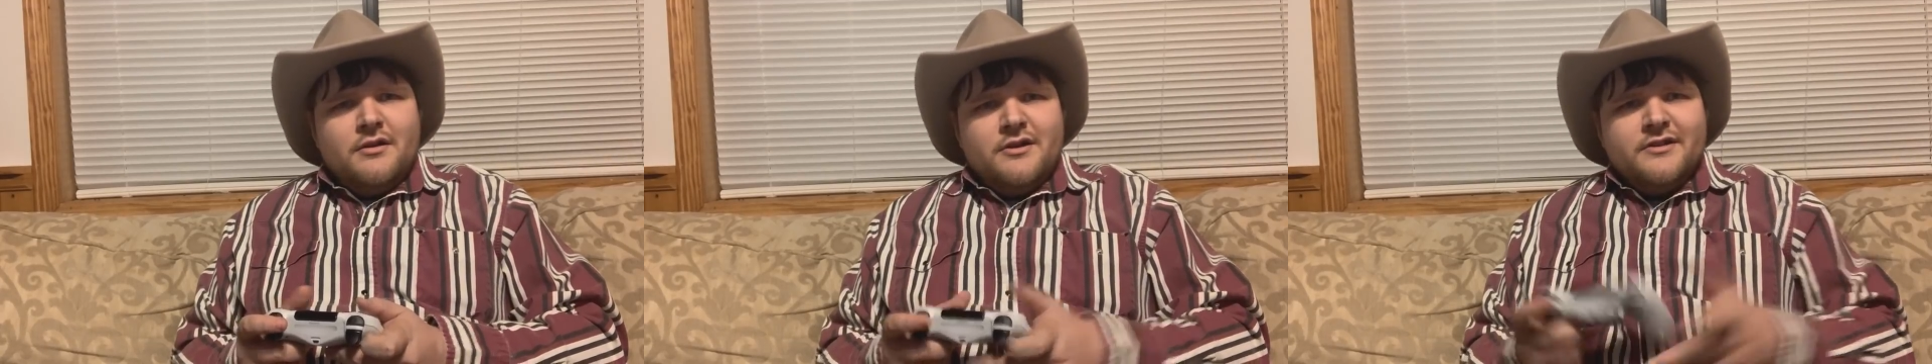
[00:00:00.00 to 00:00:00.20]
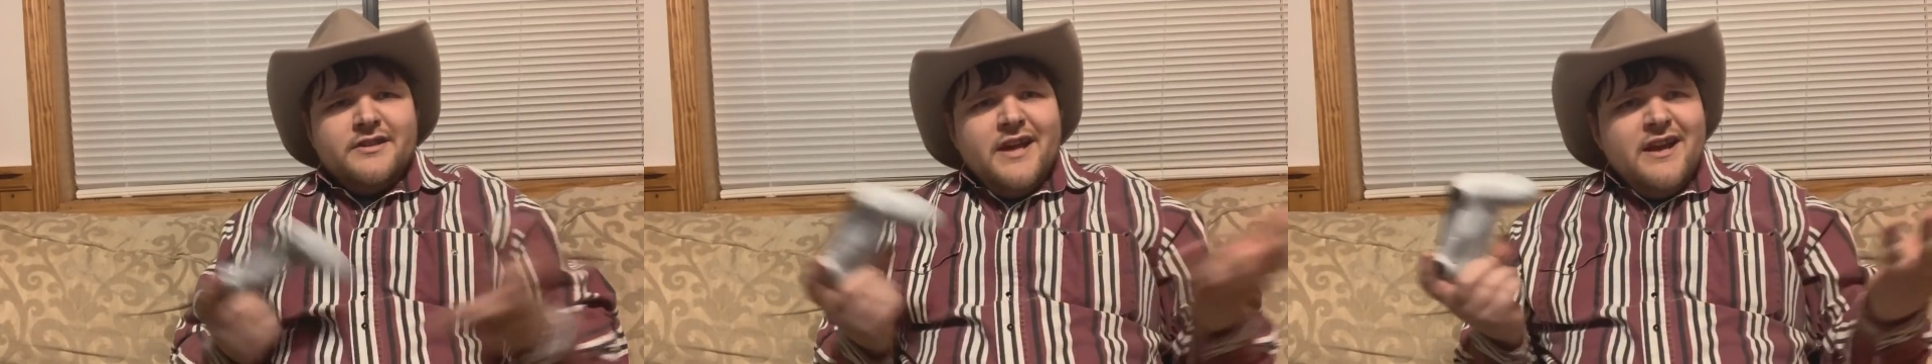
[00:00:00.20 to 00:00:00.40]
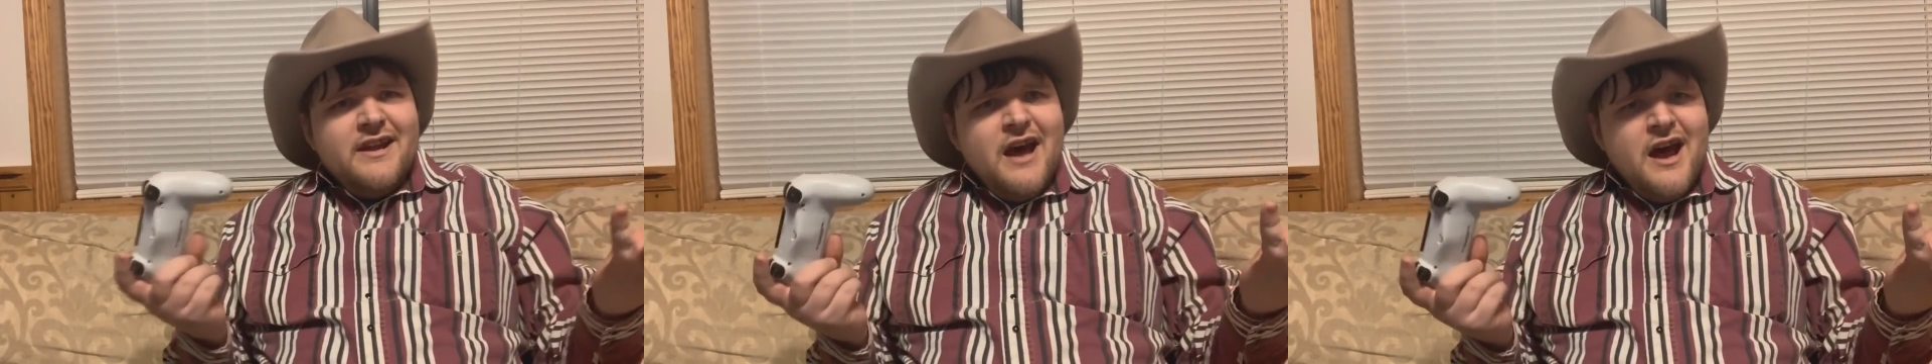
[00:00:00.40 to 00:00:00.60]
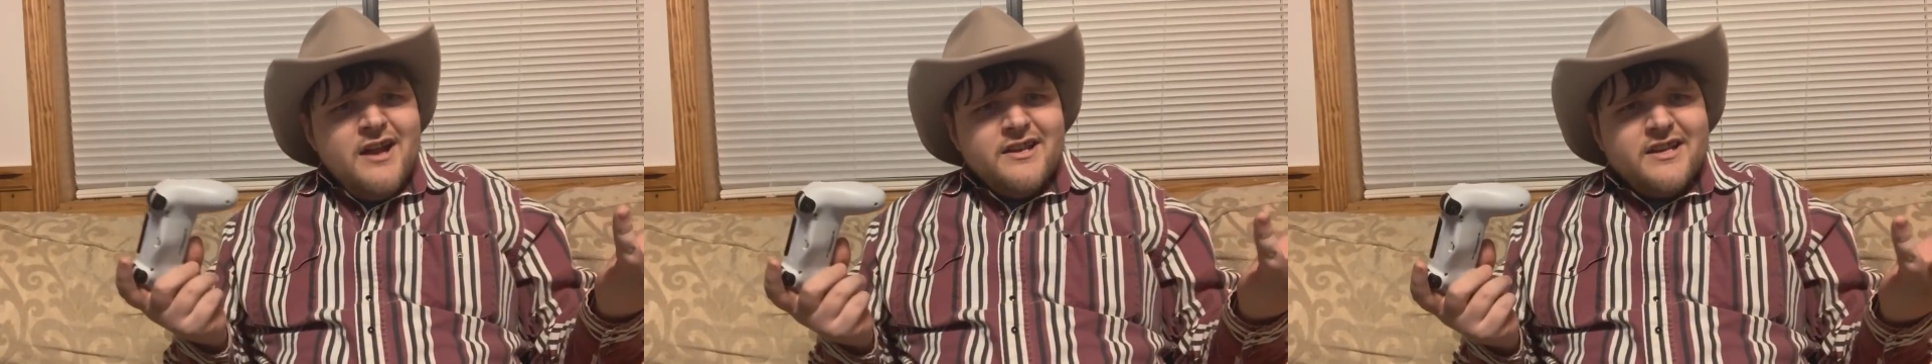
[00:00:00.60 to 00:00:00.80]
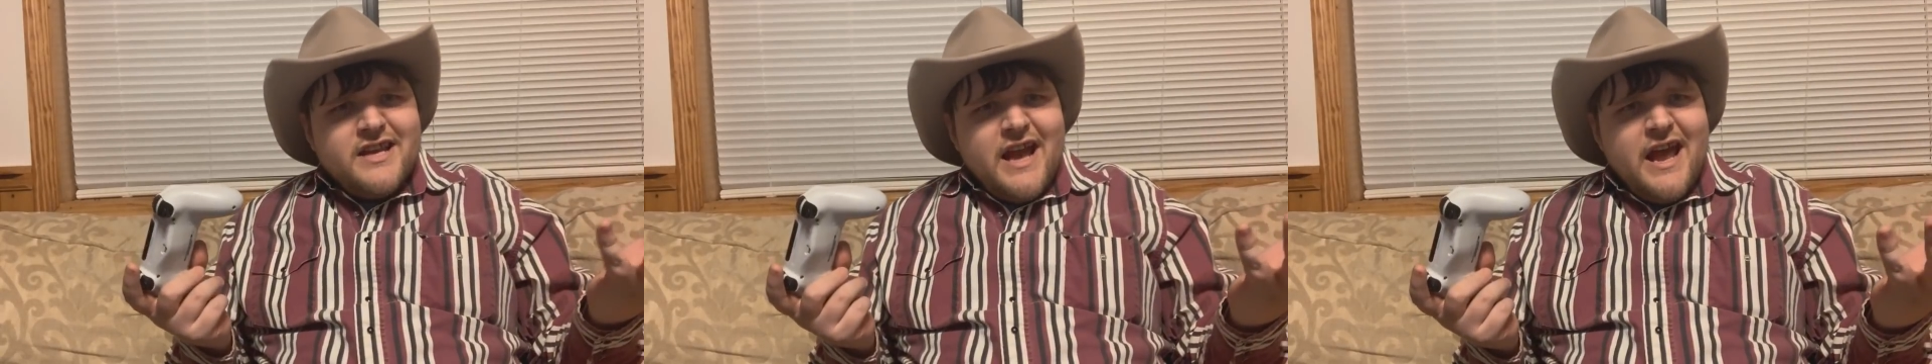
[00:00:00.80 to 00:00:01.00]
Could they
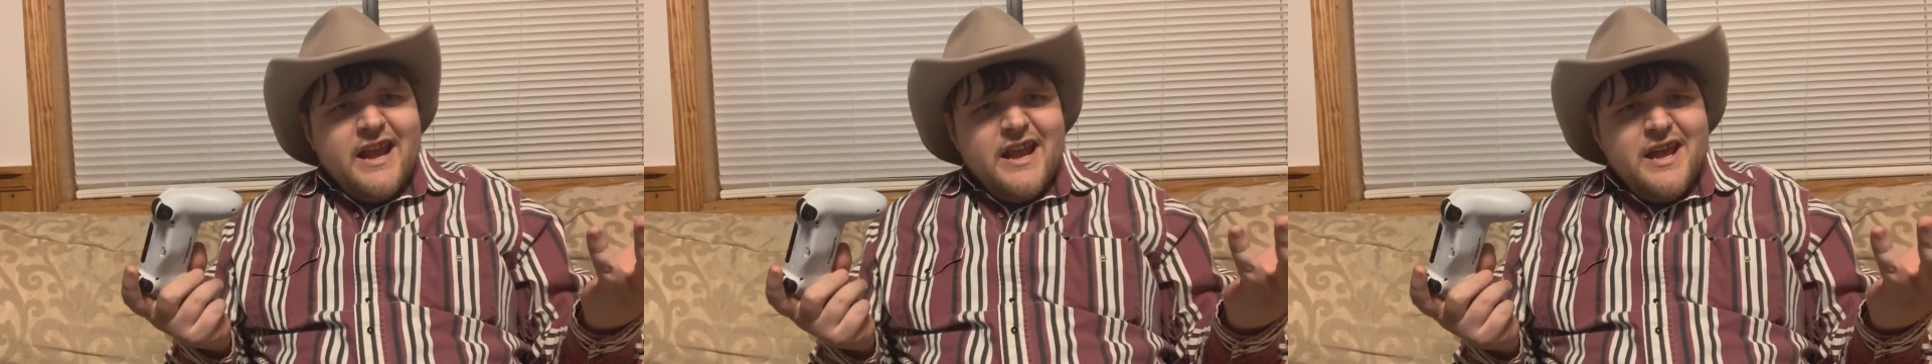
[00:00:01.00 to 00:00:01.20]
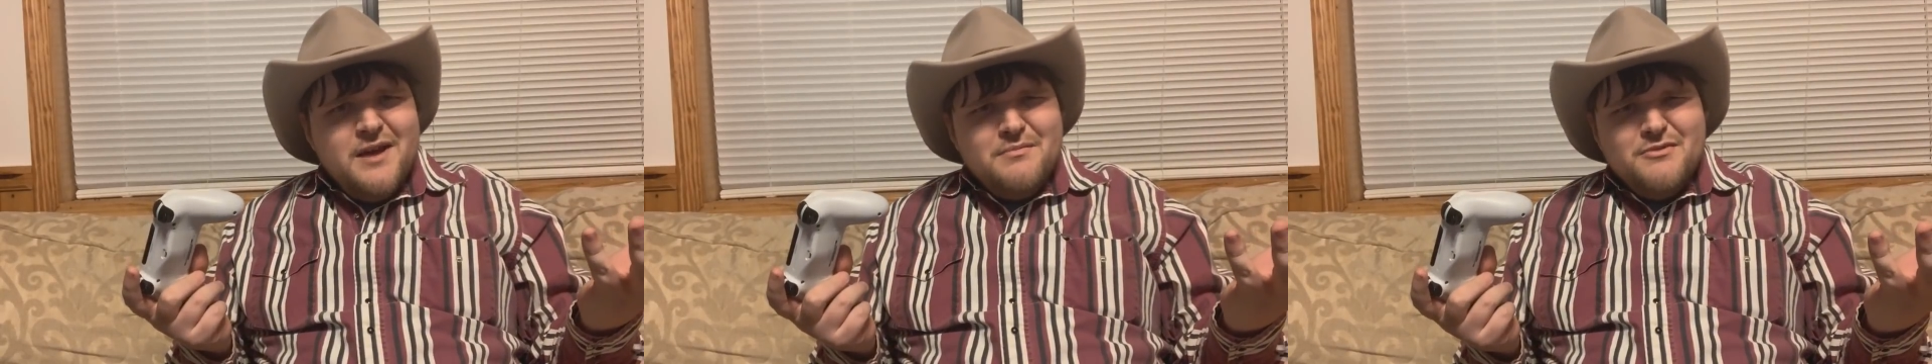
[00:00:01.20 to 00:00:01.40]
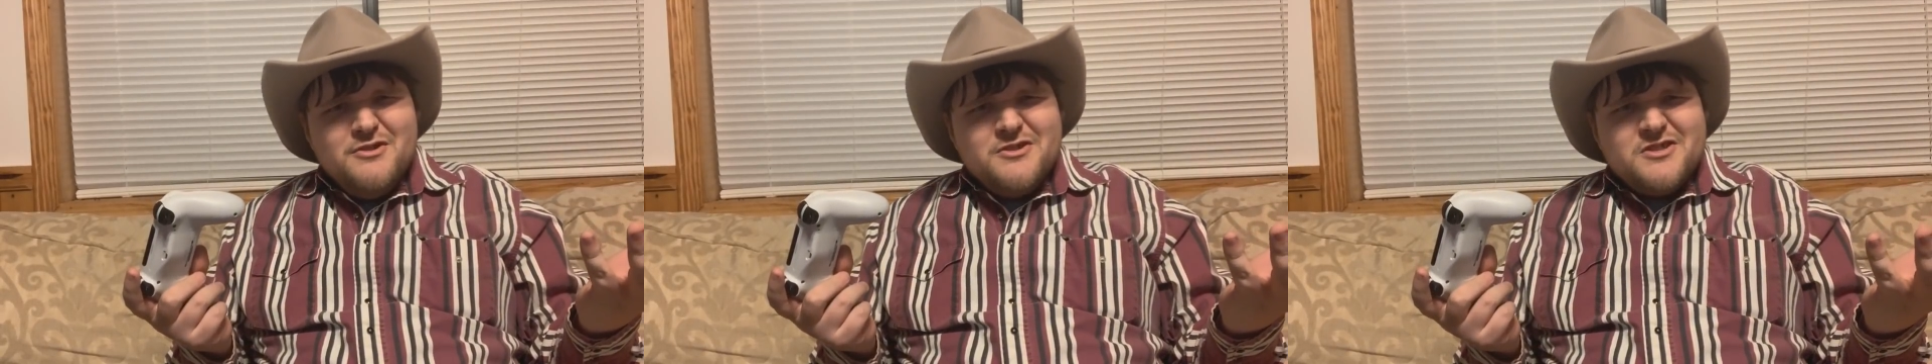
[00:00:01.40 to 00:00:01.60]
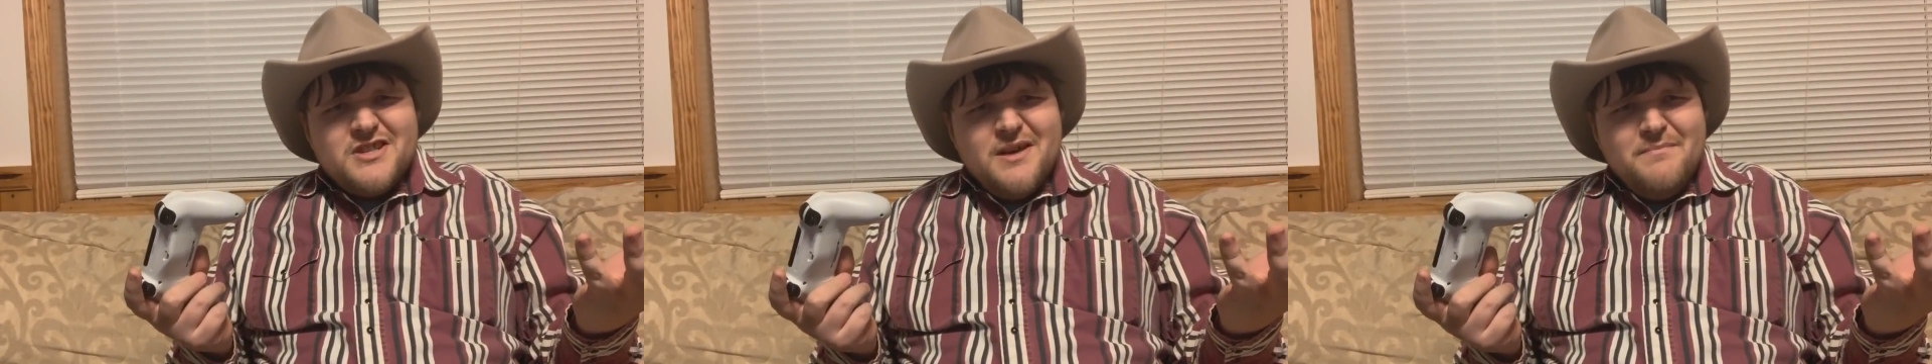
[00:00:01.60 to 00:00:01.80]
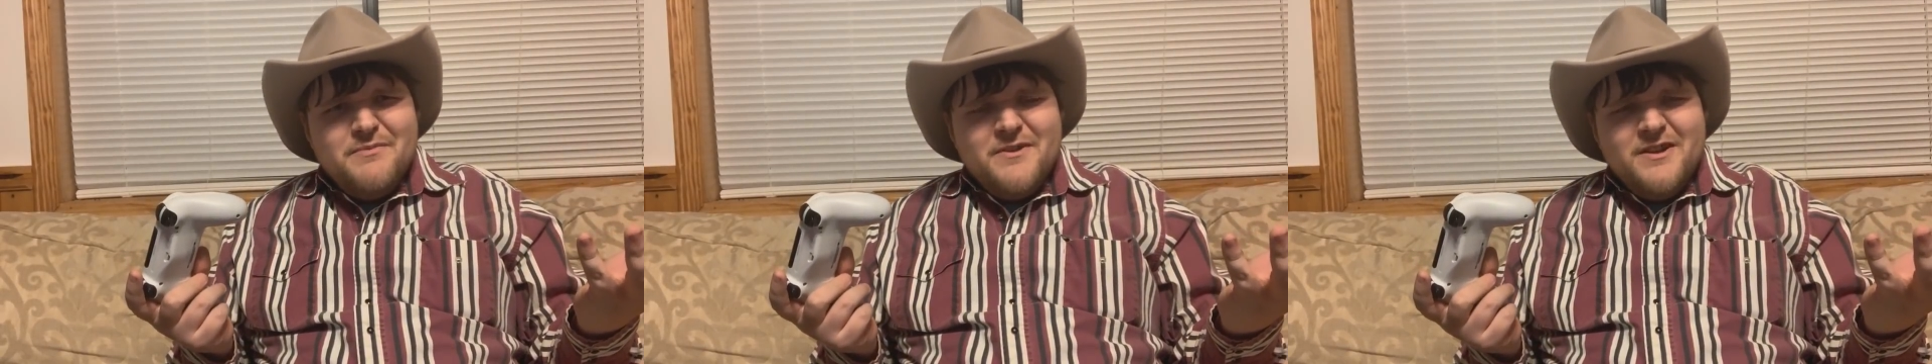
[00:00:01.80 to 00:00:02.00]
not get him or
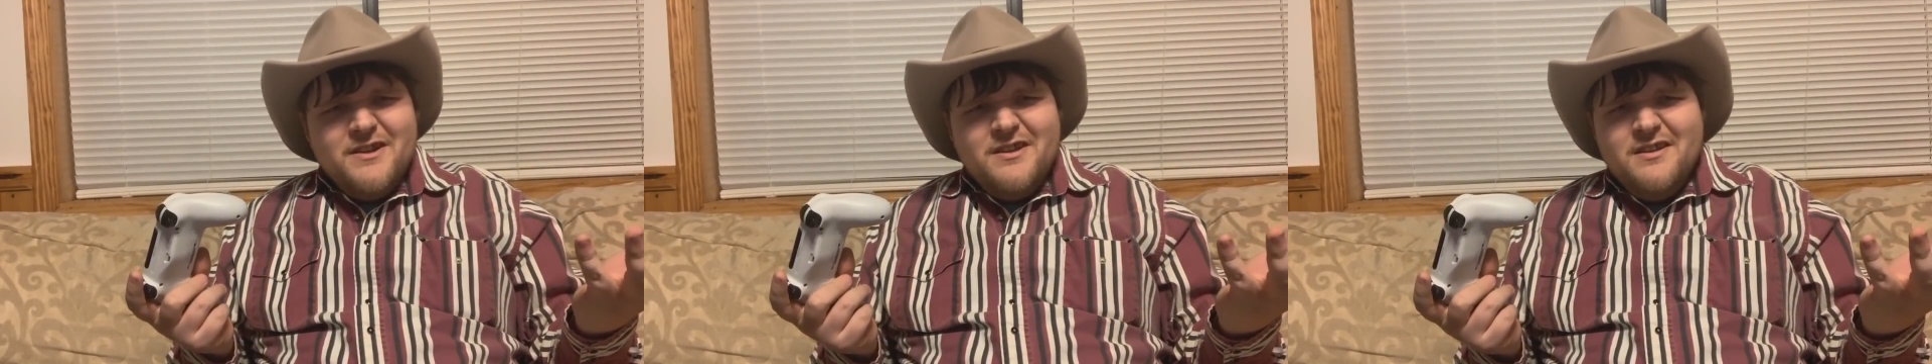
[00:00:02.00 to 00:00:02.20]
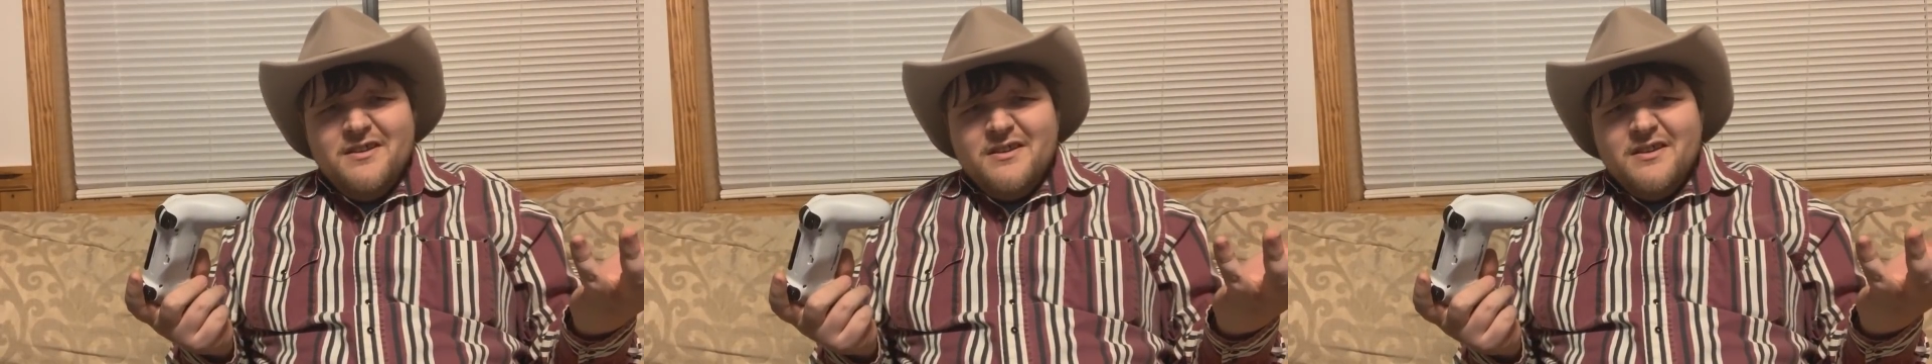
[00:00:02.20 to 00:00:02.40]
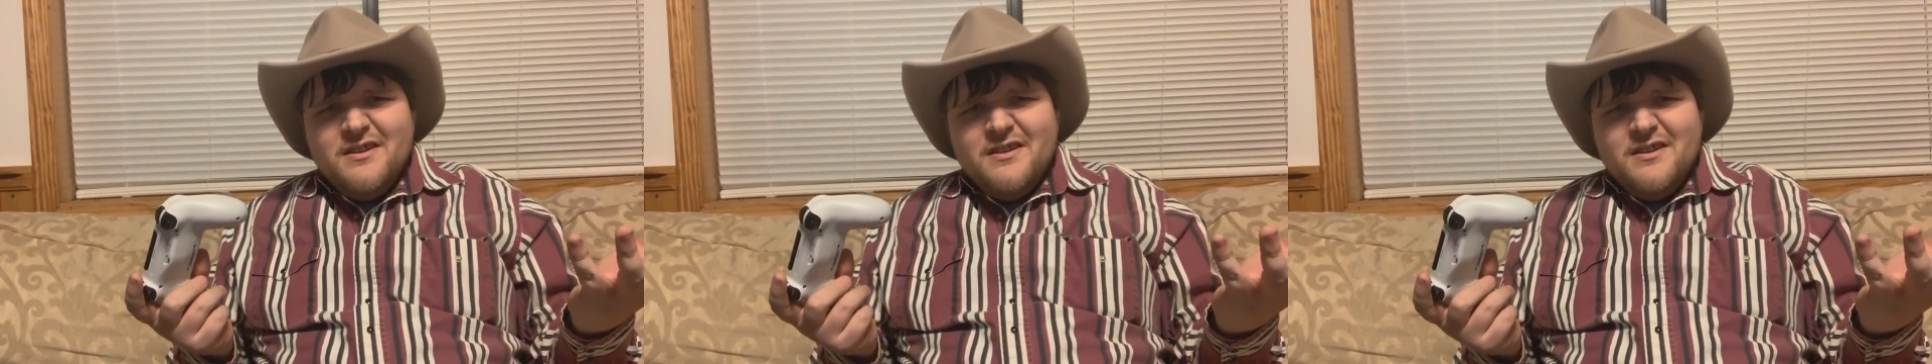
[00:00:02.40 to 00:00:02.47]
something?